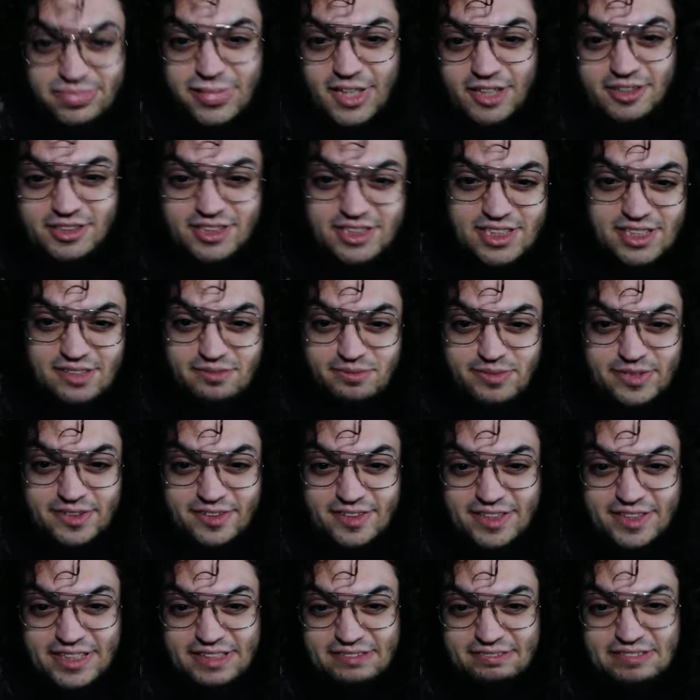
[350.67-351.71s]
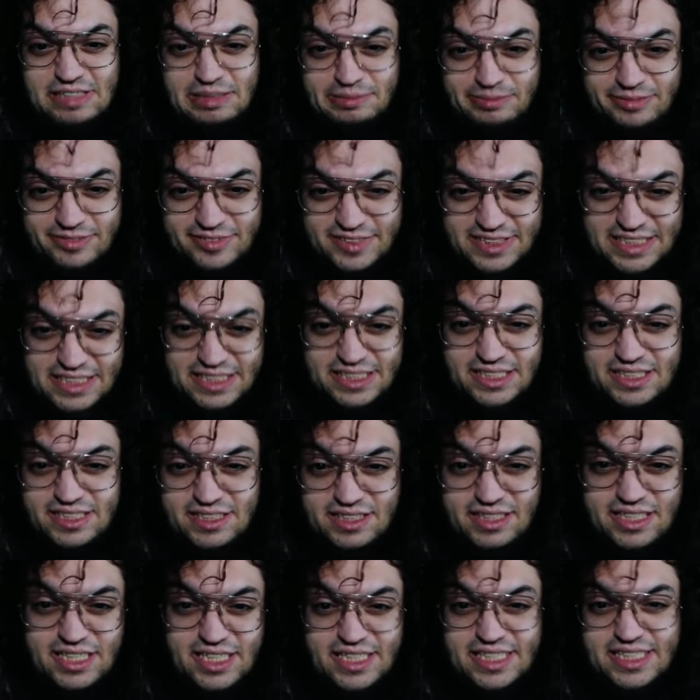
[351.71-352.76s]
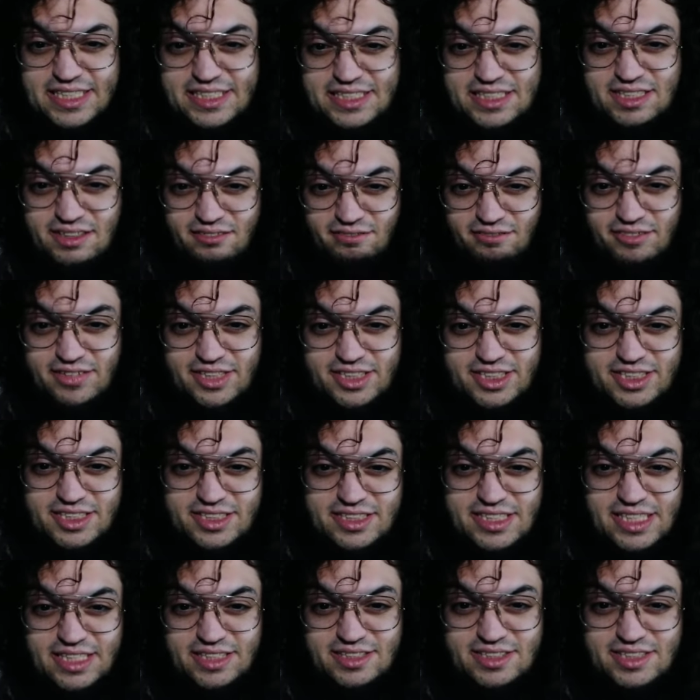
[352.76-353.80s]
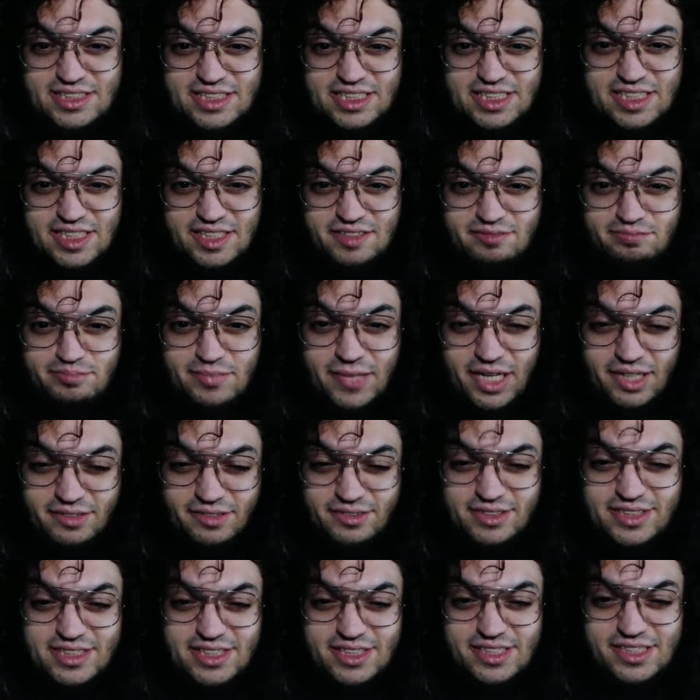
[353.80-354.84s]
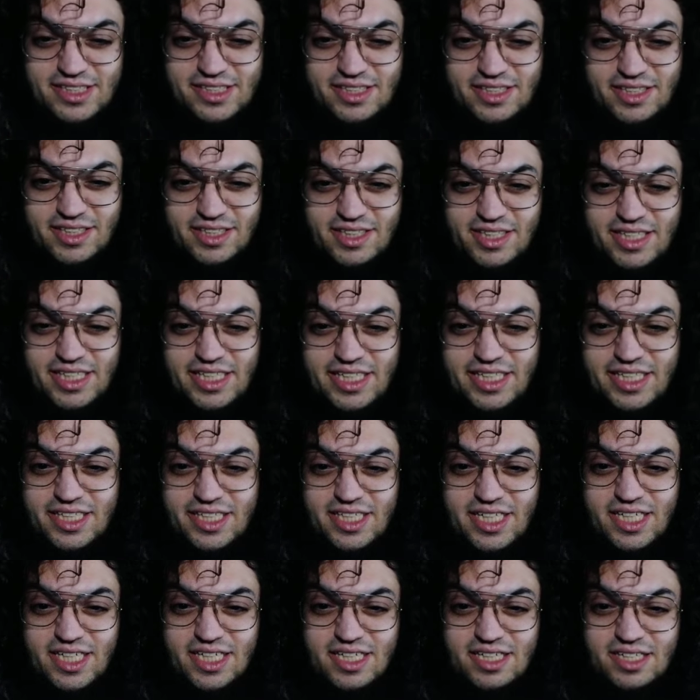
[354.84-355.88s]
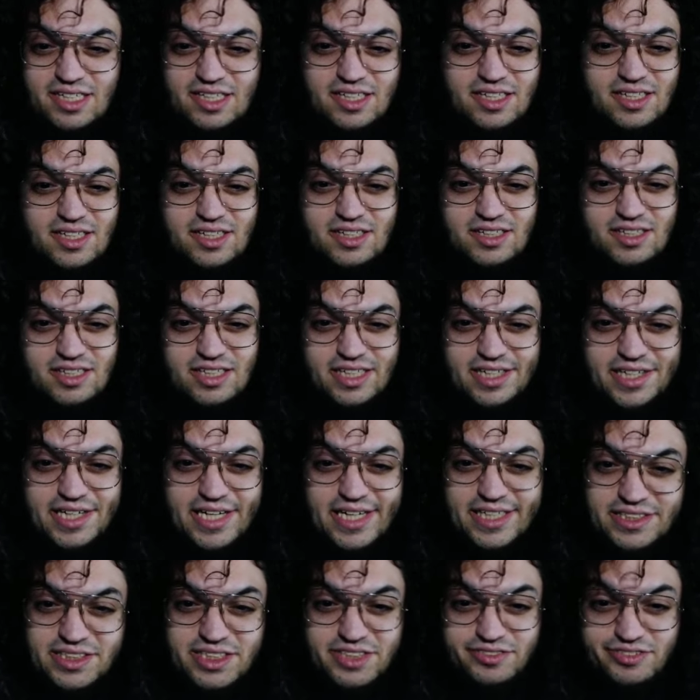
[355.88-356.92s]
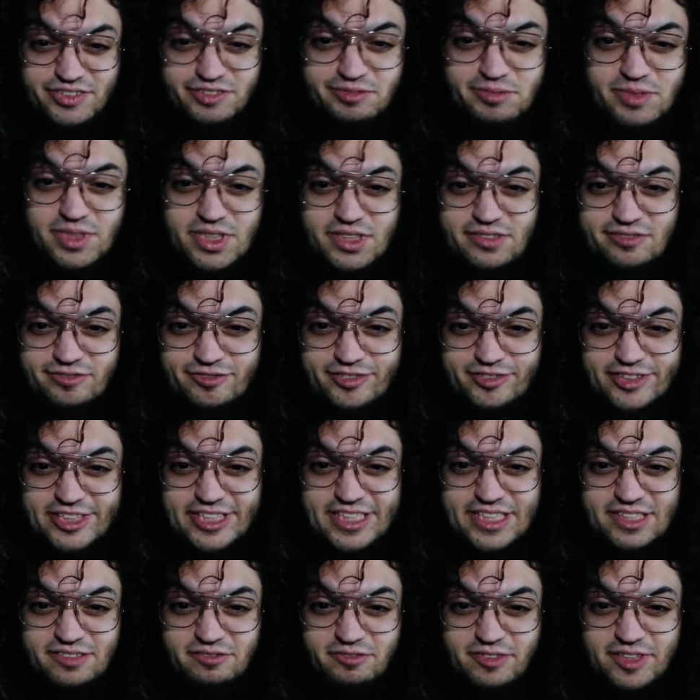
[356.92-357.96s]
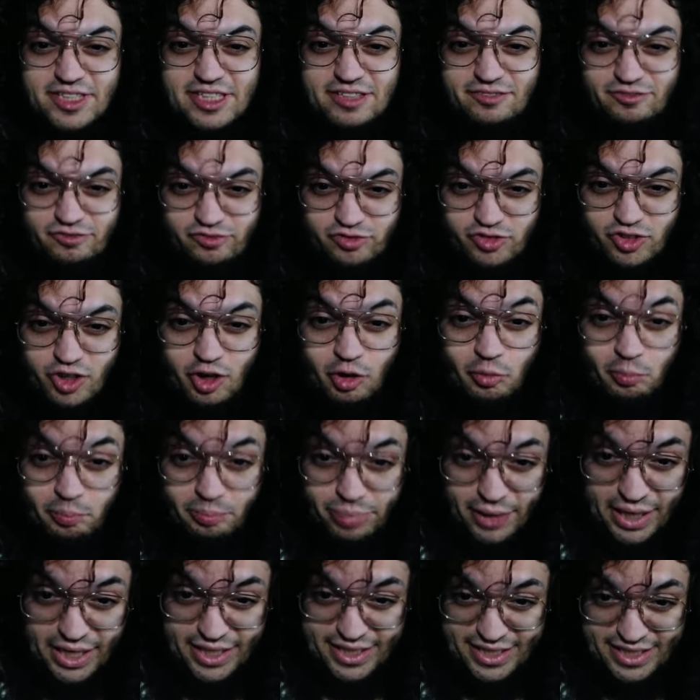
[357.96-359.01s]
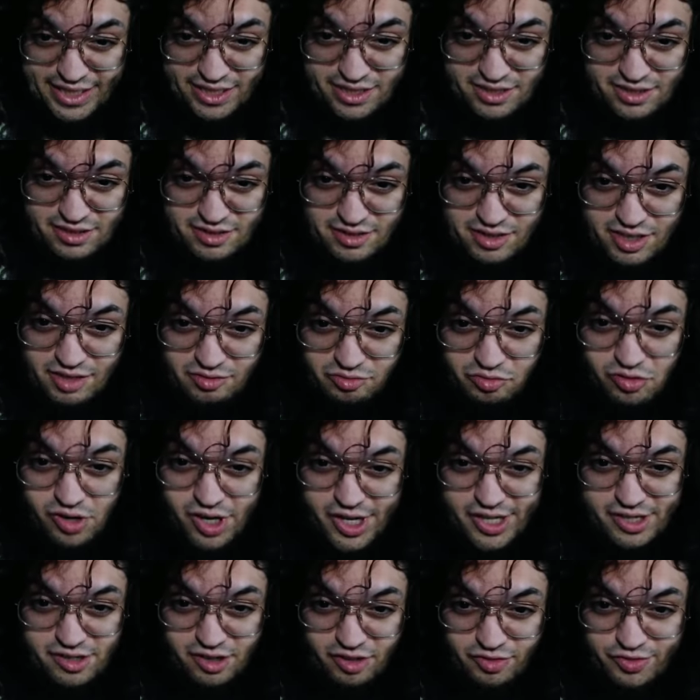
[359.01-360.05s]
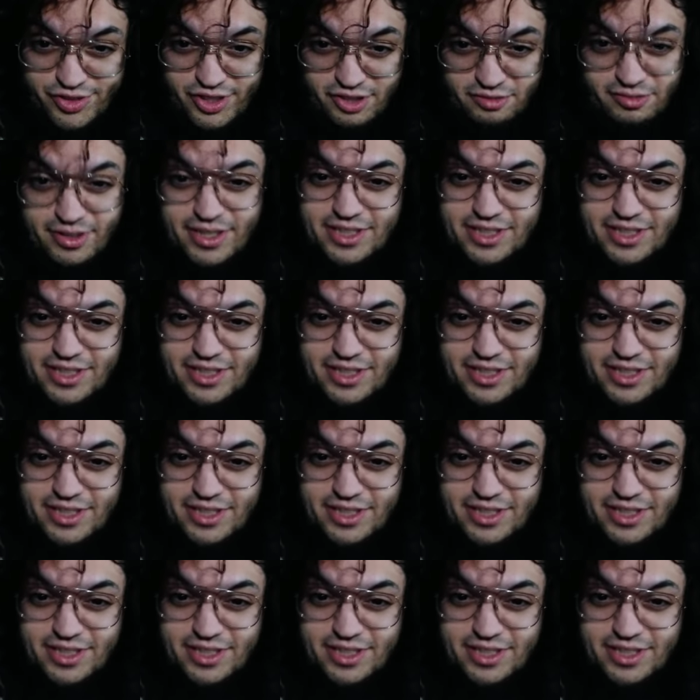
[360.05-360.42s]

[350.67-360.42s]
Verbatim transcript: Post really represent, I guess, the witch that she melted in the uh, end of the movie and threw a bucket of water over the